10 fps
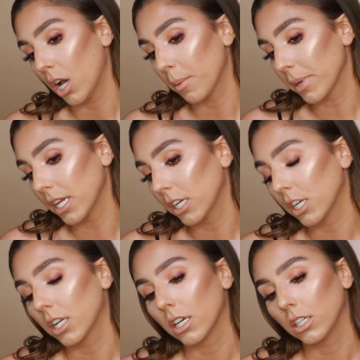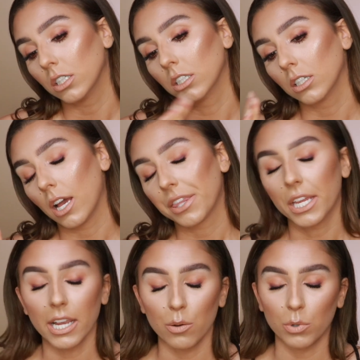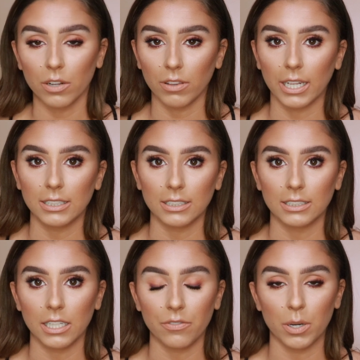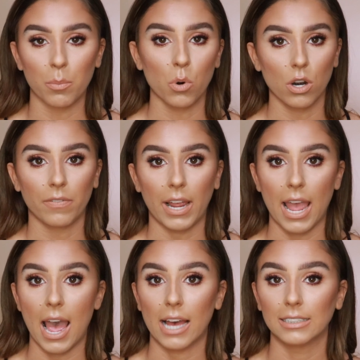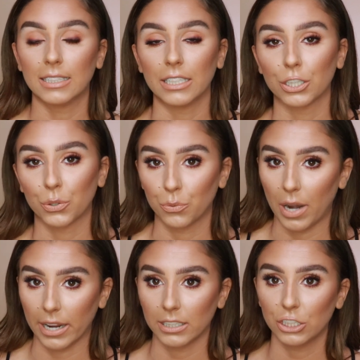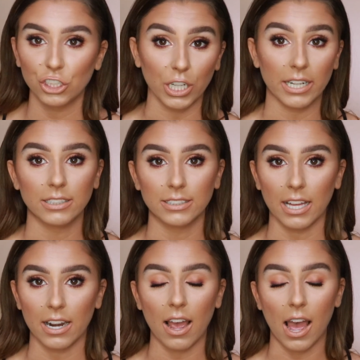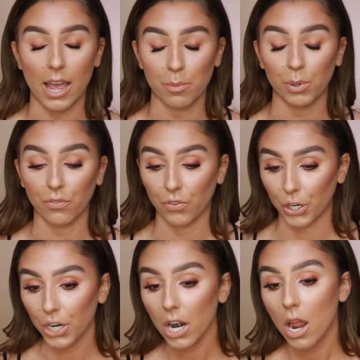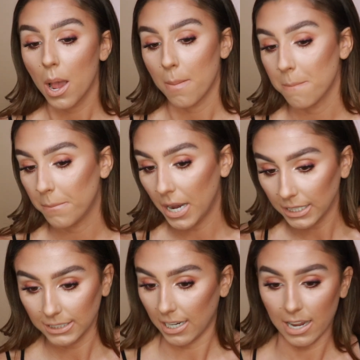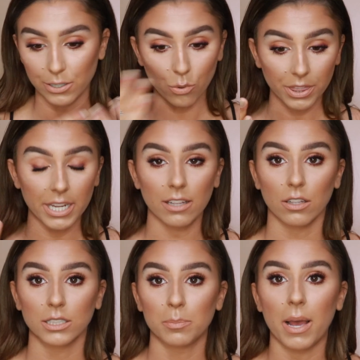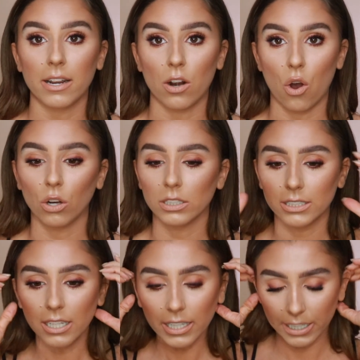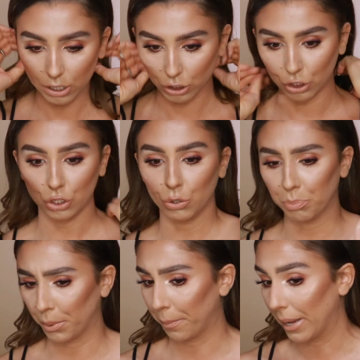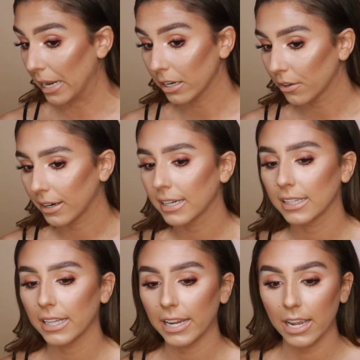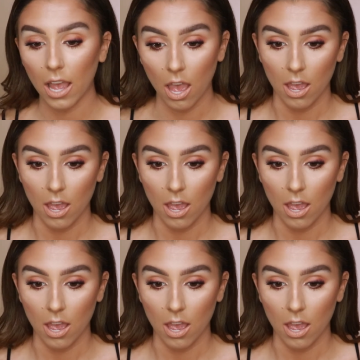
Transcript: I mean, I think I would have liked this even more if I had the correct shades that I prefer. But I don't think it looks bad at all. It's not like it looks super pink or anything.